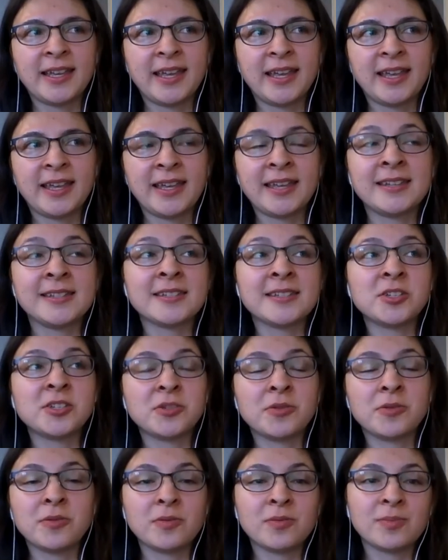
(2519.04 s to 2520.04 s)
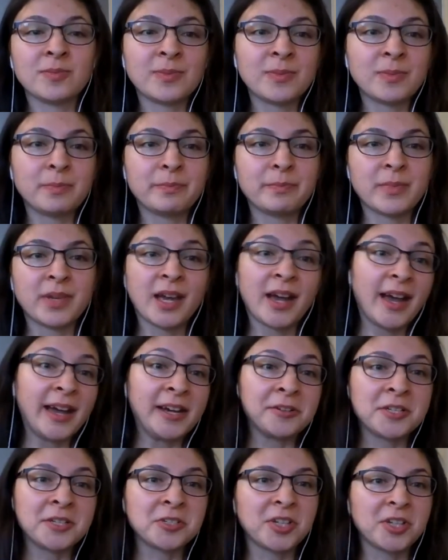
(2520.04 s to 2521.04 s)
into
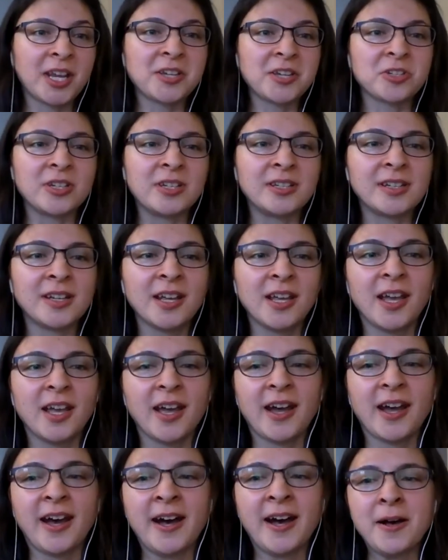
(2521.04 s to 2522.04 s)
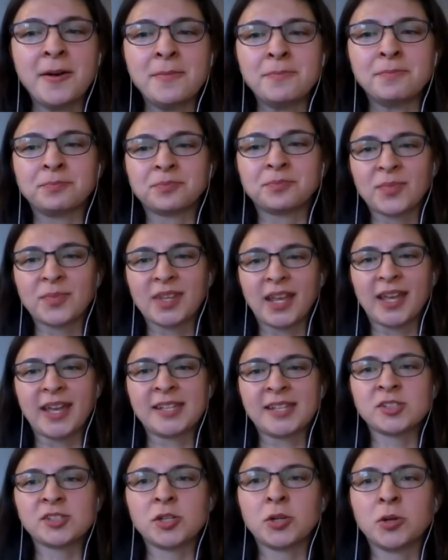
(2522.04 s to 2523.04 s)
higher education.
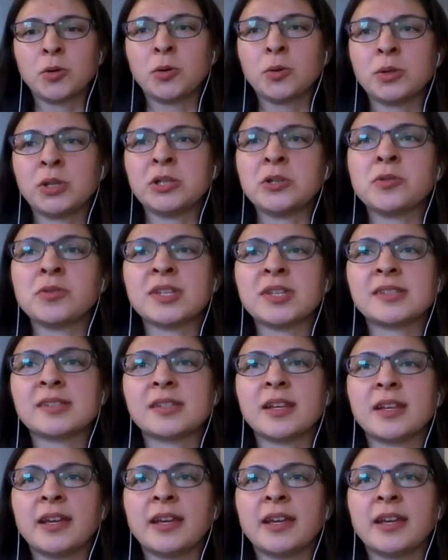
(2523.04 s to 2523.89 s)
And so, you know, this